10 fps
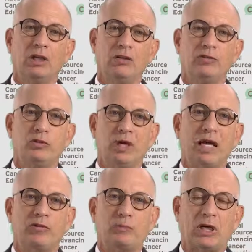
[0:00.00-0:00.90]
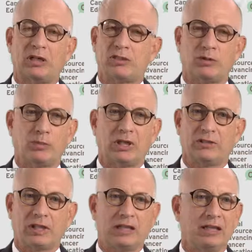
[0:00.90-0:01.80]
if you have a positive
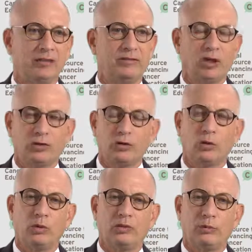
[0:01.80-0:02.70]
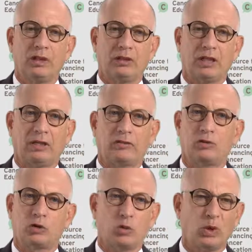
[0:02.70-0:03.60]
PET scan, it doesn't always mean
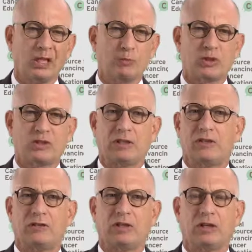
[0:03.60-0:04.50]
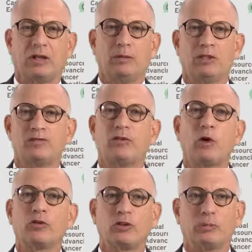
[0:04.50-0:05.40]
cancer. 20% of the time, it's
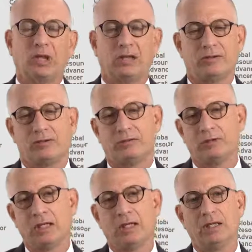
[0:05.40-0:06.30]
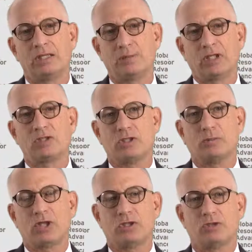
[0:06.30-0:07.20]
falsely positive, especially
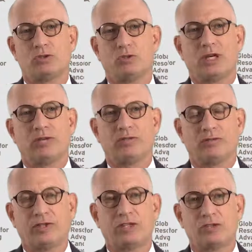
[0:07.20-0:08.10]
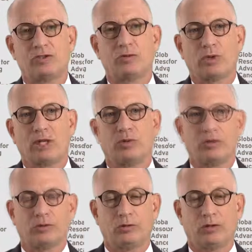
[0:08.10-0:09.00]
in patients who have infections
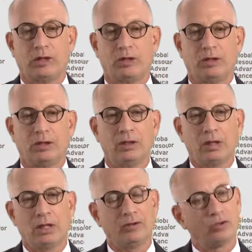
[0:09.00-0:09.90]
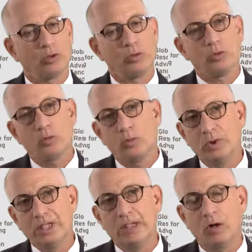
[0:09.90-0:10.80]
around a certain area. And so
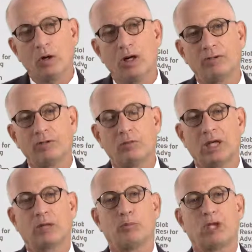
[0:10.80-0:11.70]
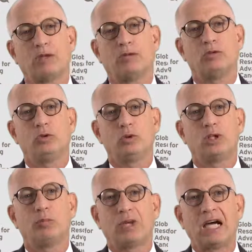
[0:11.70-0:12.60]
we often recommend
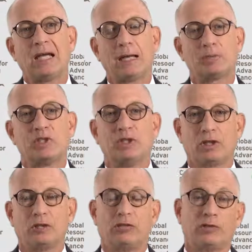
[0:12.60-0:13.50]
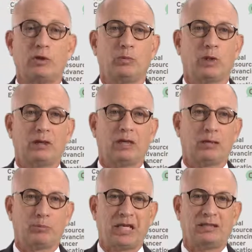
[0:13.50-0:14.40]
doing a biopsy to confirm that
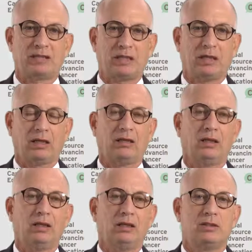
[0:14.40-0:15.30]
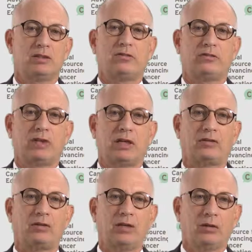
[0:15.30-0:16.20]
that PET scan is, in
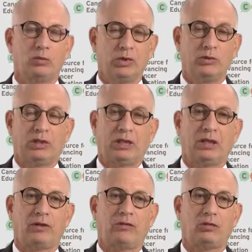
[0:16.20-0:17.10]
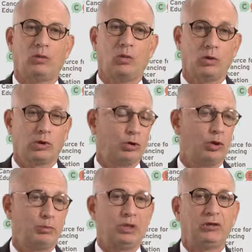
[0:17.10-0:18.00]
fact, really cancer or
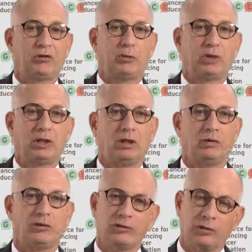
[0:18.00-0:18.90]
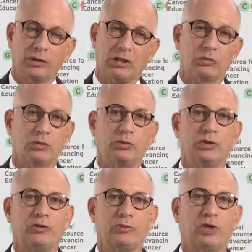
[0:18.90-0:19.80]
could it be something else? And sometimes we're
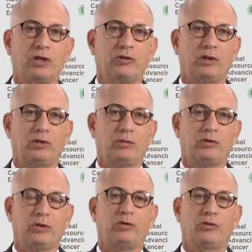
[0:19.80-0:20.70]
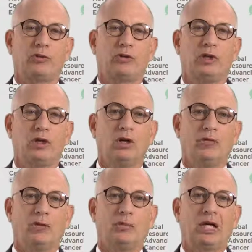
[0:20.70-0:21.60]
really surprised at the results of the,
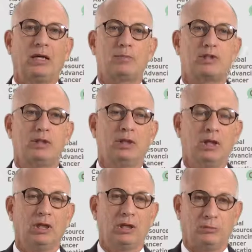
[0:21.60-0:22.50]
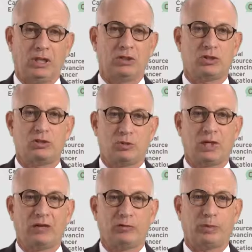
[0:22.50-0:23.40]
of the, biopsy in patients who
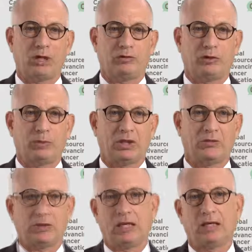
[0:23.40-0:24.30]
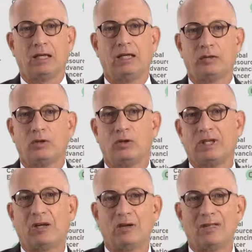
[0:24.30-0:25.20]
have a positive PET scan and it
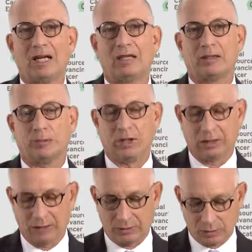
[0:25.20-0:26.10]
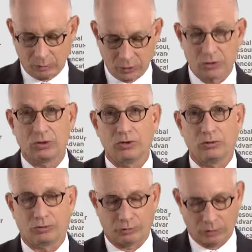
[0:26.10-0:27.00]
turned out not to be cancer, which is good
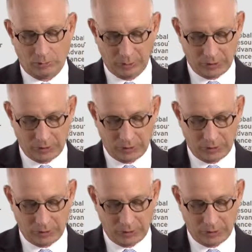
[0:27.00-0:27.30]
news for our